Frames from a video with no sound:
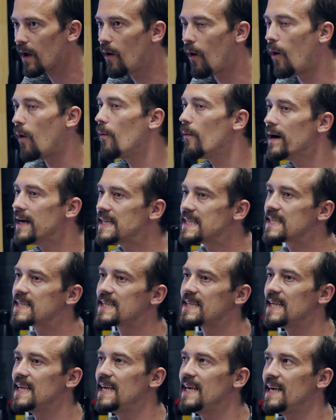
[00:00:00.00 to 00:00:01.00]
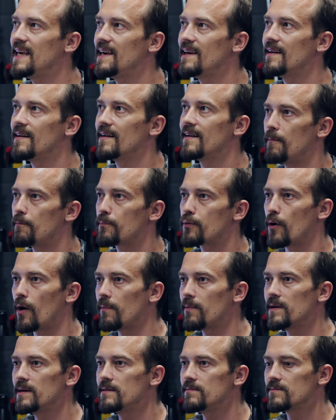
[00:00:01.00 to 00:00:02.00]
Always see
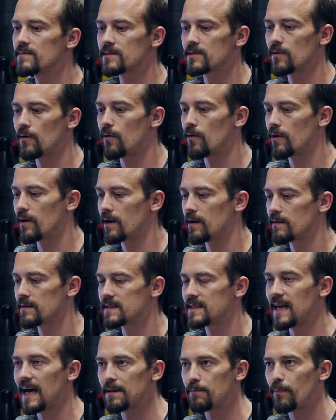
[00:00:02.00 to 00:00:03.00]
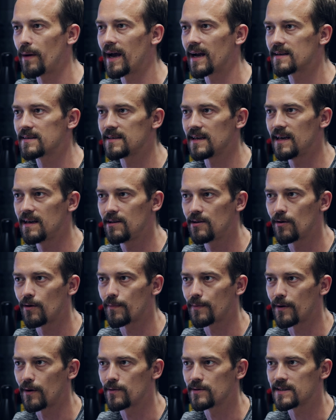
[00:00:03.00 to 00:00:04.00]
problems or setbacks in your
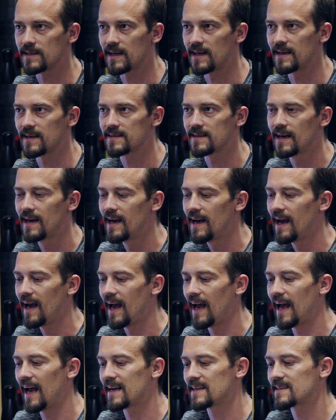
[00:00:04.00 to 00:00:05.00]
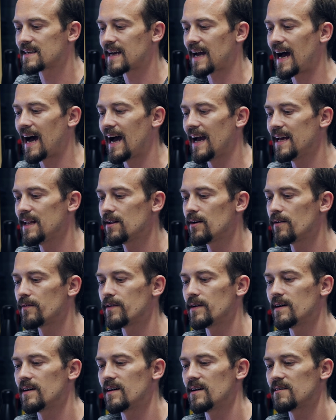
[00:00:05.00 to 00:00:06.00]
process as kind of
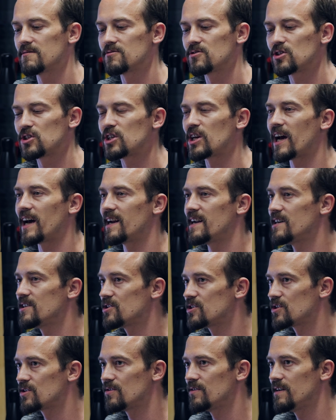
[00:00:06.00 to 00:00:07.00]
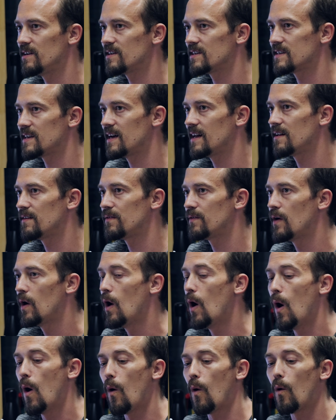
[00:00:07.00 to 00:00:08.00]
a challenge to yourself,
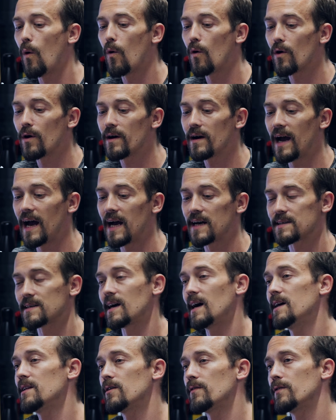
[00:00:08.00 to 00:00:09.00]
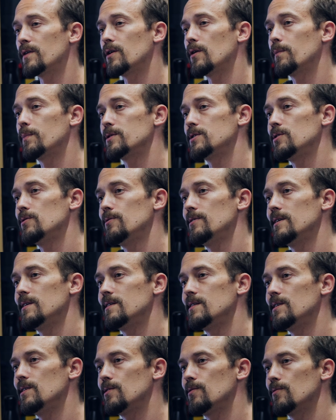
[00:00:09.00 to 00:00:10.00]
or as kind of an
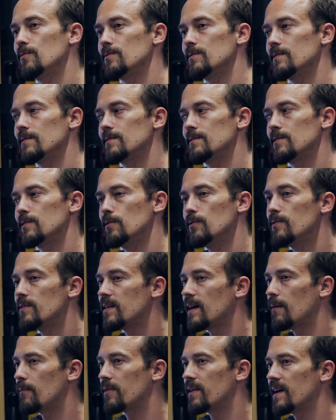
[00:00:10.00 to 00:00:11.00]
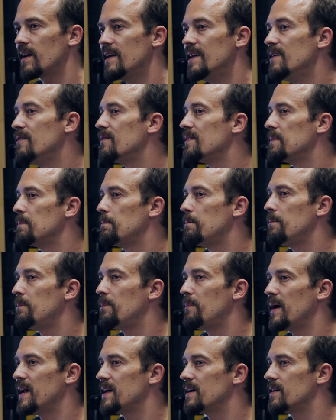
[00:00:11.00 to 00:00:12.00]
opportunity to do something even
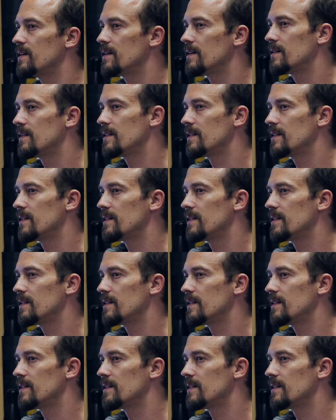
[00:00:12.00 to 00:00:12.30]
better.